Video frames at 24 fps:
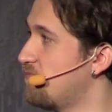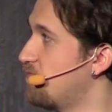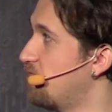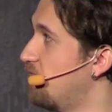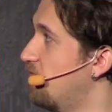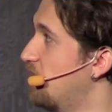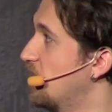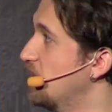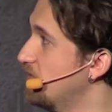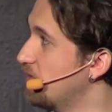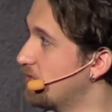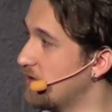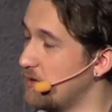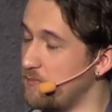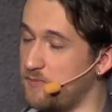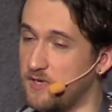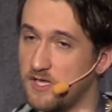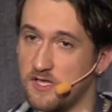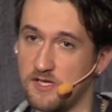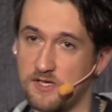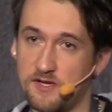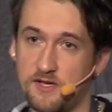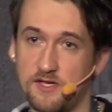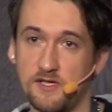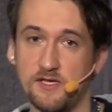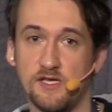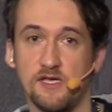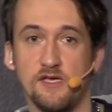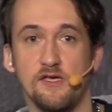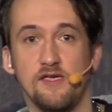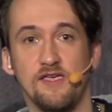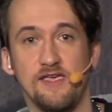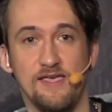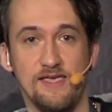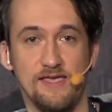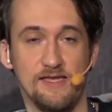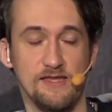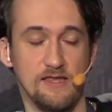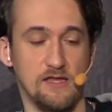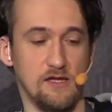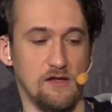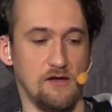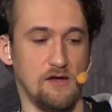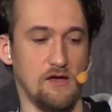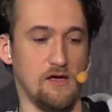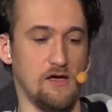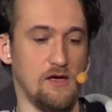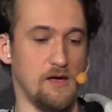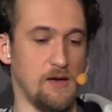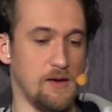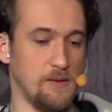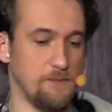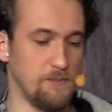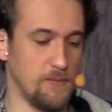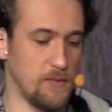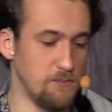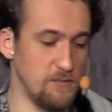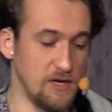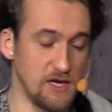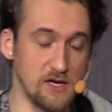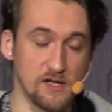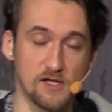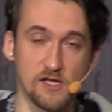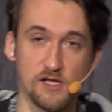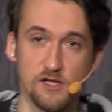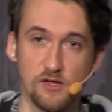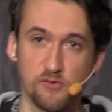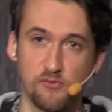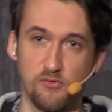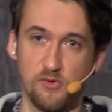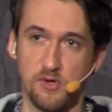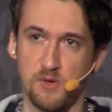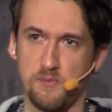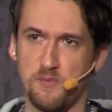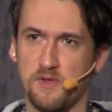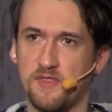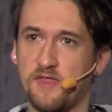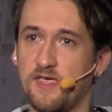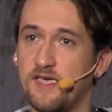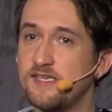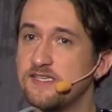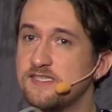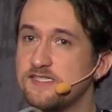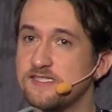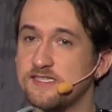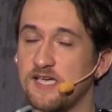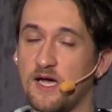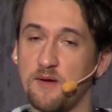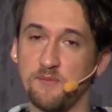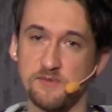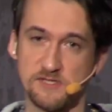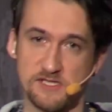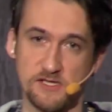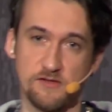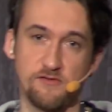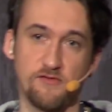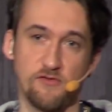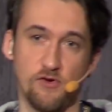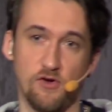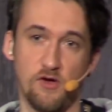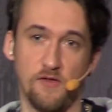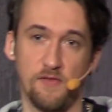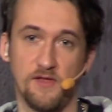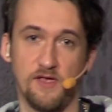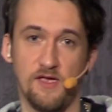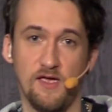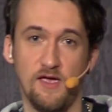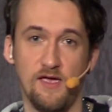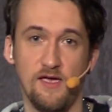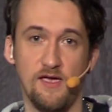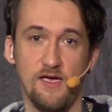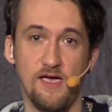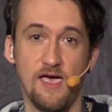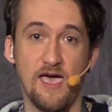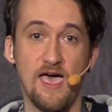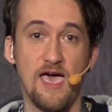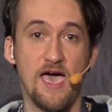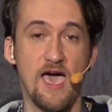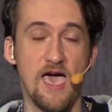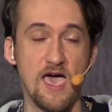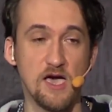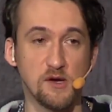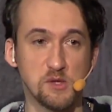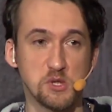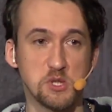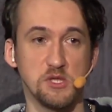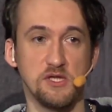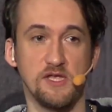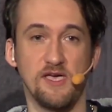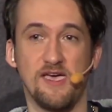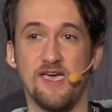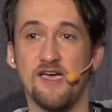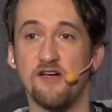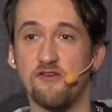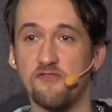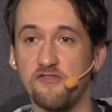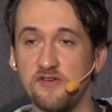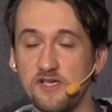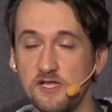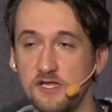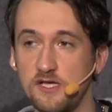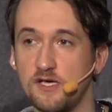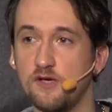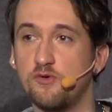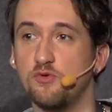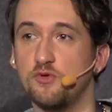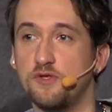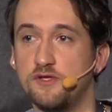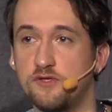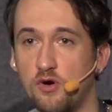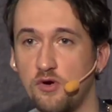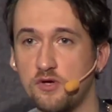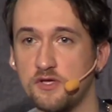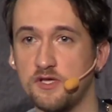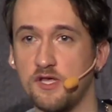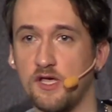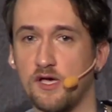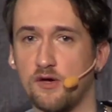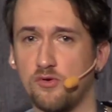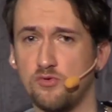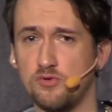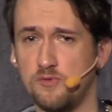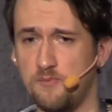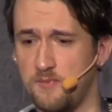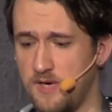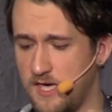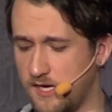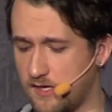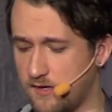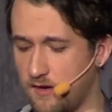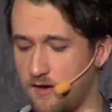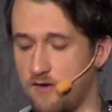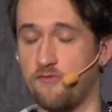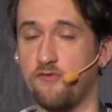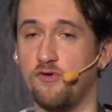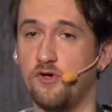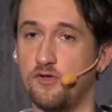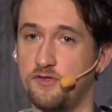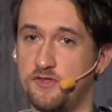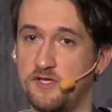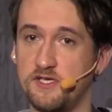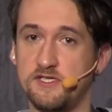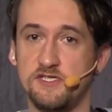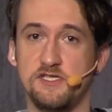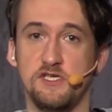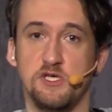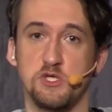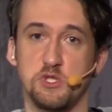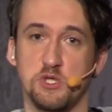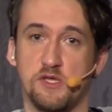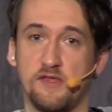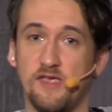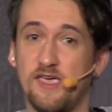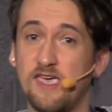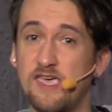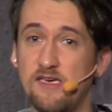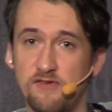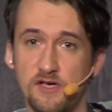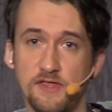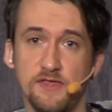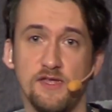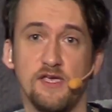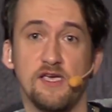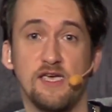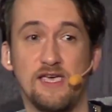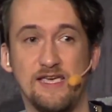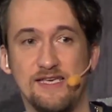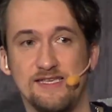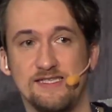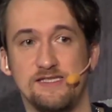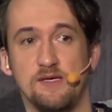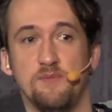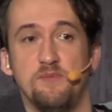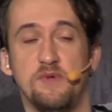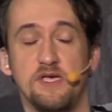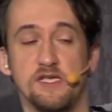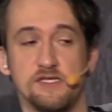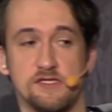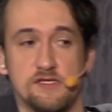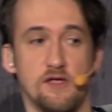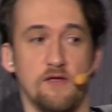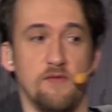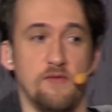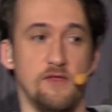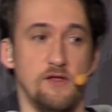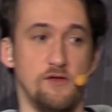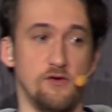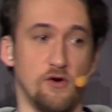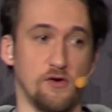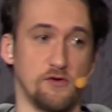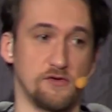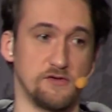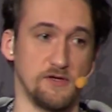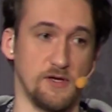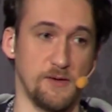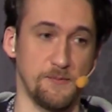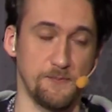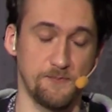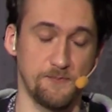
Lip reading: vulnerability in medical equipment, is something wrong? Actually, a really good doctor could make a wrong decision, even he is the best doctor.